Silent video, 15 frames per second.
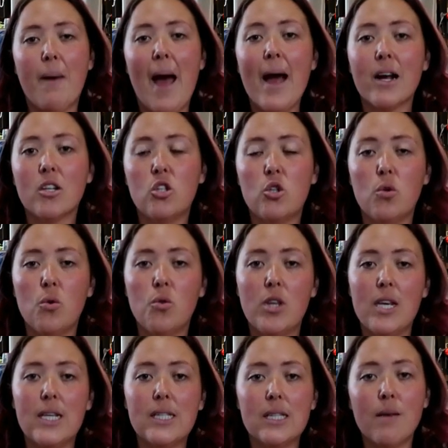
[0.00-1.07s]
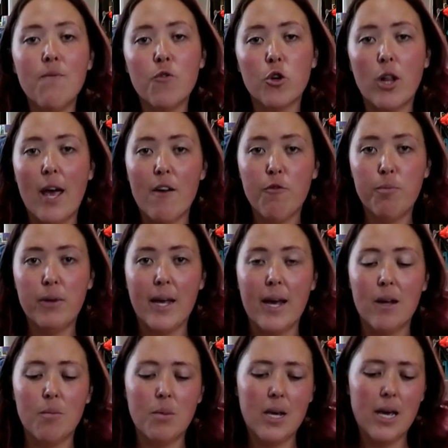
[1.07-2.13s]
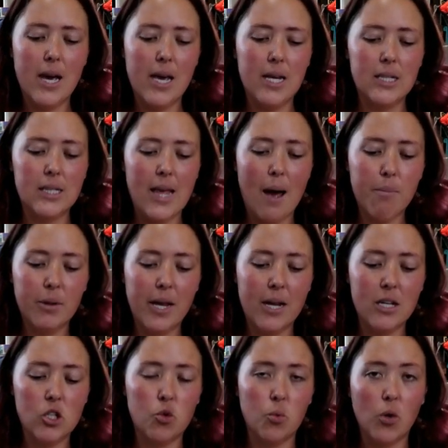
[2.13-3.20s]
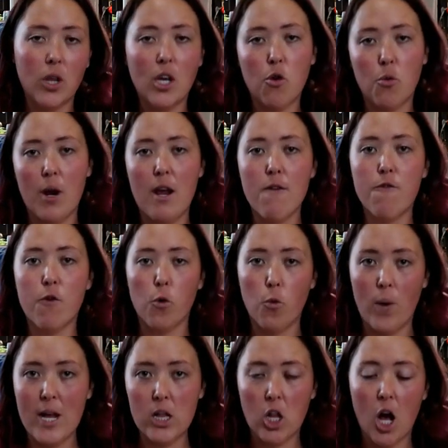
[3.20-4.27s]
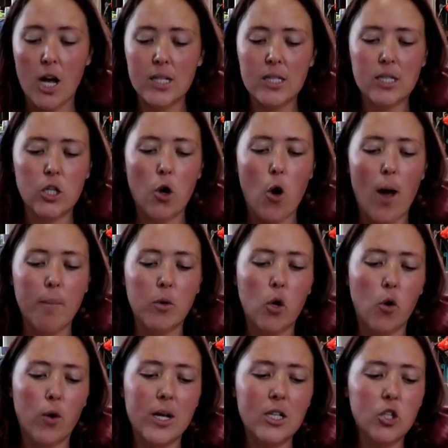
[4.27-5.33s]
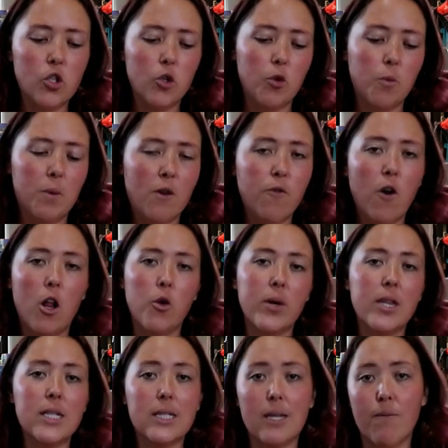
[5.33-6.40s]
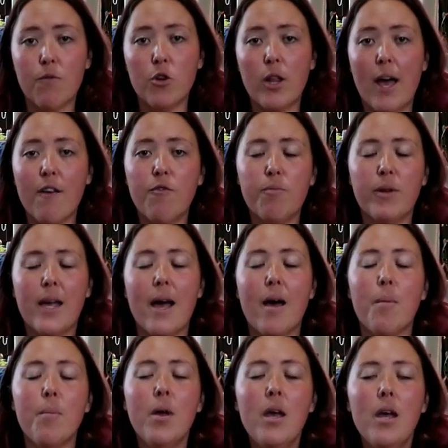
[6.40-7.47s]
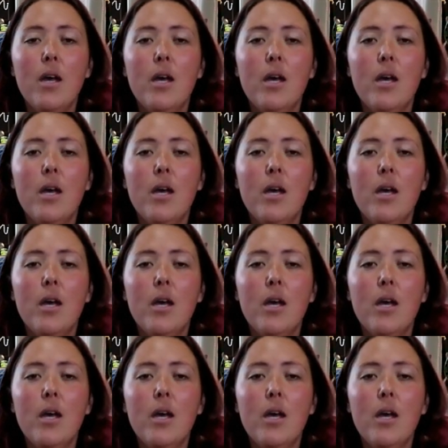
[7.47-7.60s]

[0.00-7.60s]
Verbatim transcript: back to the Slim for Life plan because that plan is really great for weight loss. So I'm going to be following the Slim for Life plan